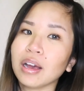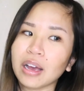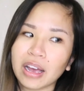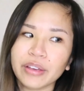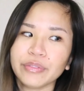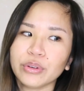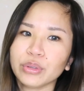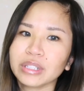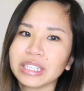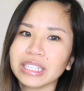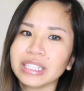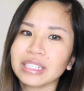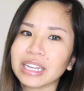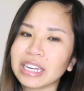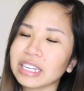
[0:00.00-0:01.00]
iPhone
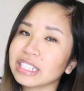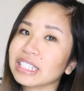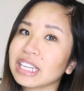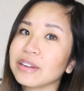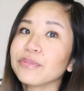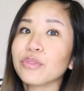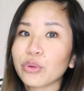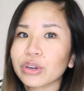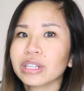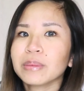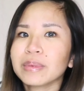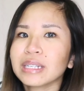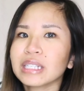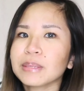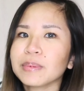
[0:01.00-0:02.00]
late and it said 40
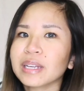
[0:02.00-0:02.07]
minutes